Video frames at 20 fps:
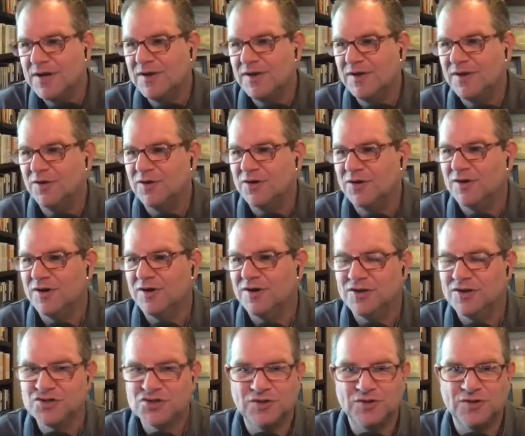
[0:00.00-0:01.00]
you know, your
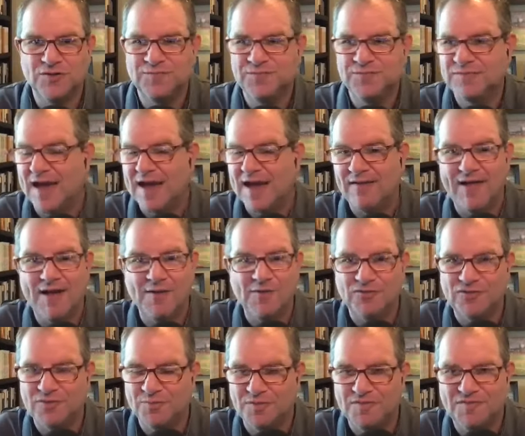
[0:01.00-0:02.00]
initial dialogue
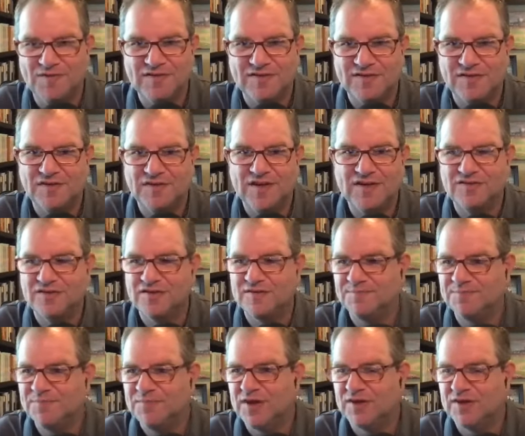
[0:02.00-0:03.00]
with someone face-to-face
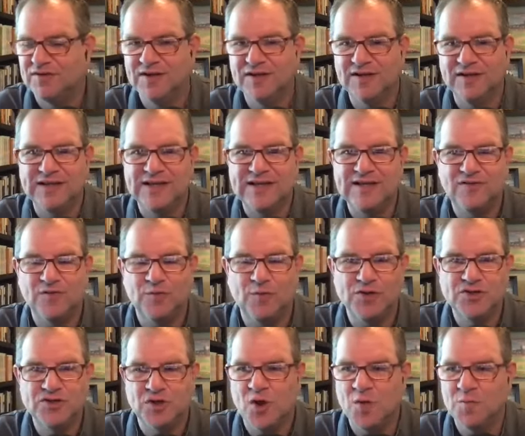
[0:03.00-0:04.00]
doesn't lead to
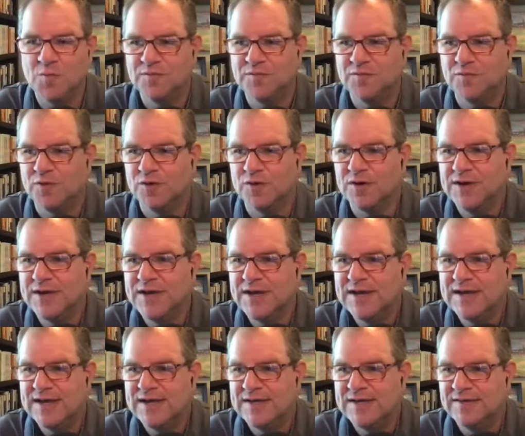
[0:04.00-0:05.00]
what you're hoping for,
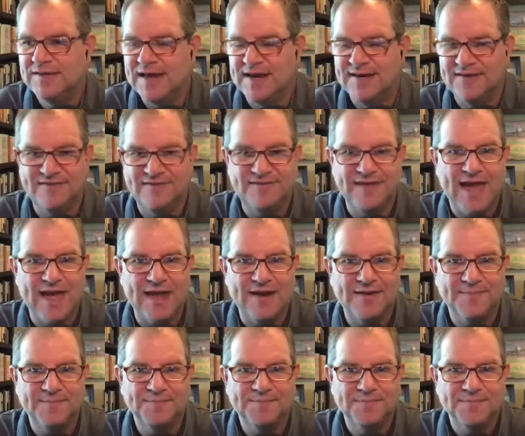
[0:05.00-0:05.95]
that it's dead.